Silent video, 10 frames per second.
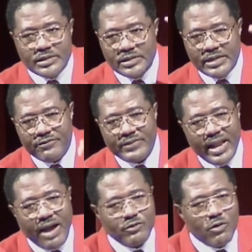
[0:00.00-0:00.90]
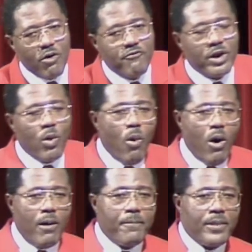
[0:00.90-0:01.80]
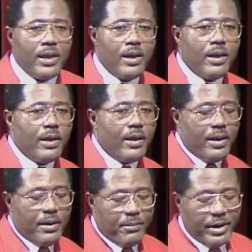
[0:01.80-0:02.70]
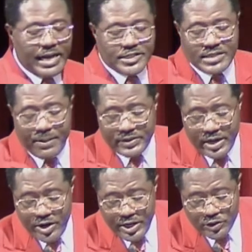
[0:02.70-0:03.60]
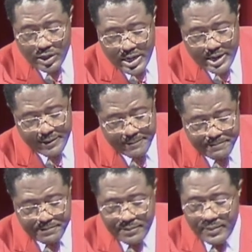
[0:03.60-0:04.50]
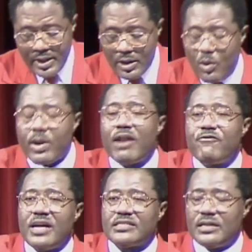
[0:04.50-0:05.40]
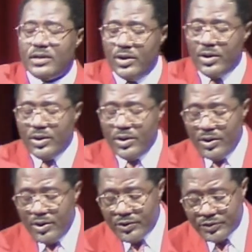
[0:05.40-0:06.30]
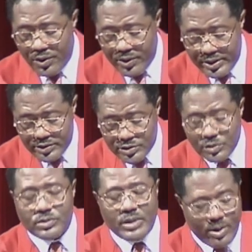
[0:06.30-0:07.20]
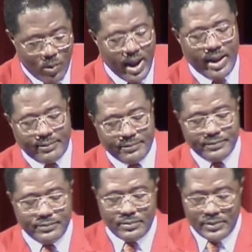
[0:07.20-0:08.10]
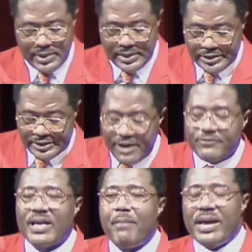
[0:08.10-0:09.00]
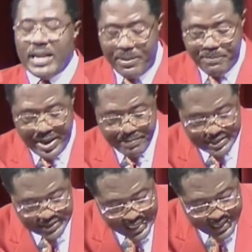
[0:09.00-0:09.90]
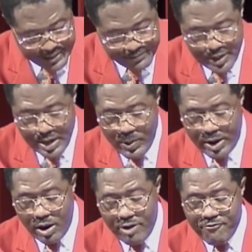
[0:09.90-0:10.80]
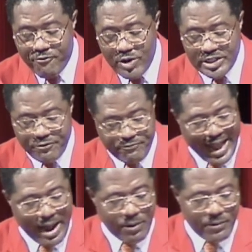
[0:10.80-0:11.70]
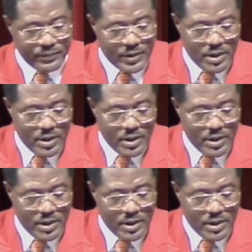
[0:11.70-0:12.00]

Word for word: Jephthah had to go for the war. But there's something you need to learn. Look at verse 30 through 31. Jephthah made a big mistake. We call it foolish vow.